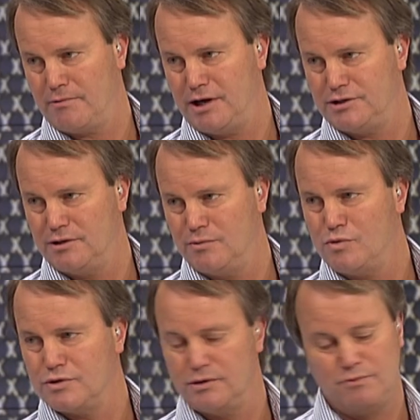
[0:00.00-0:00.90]
rights in the
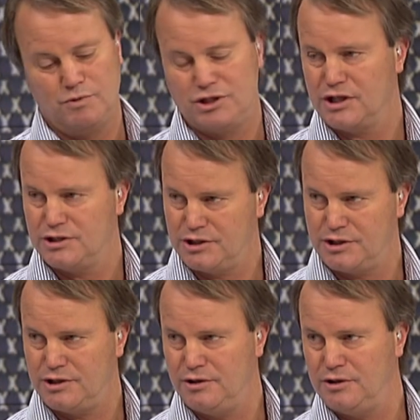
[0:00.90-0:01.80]
water, which doesn't
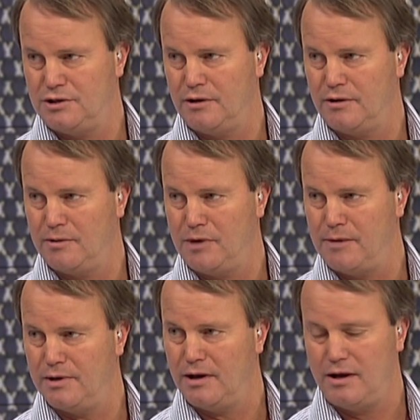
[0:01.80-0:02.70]
exist in New Zealand at the moment.